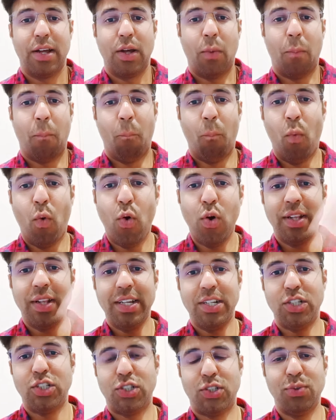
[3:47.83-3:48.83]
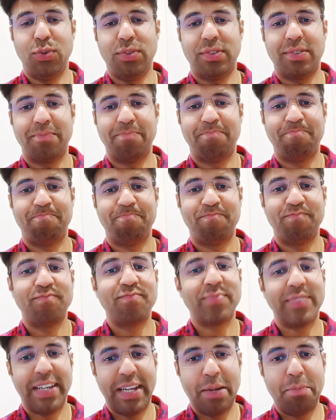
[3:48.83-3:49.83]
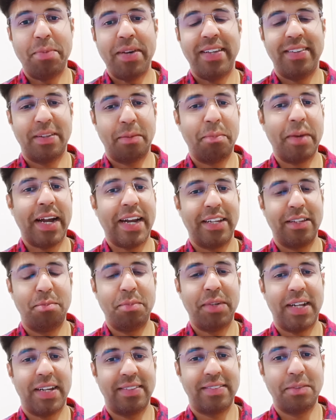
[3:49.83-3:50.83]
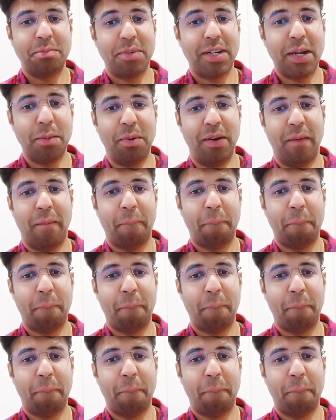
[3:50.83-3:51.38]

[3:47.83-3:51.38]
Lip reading: More the issues, it means the management has some trouble,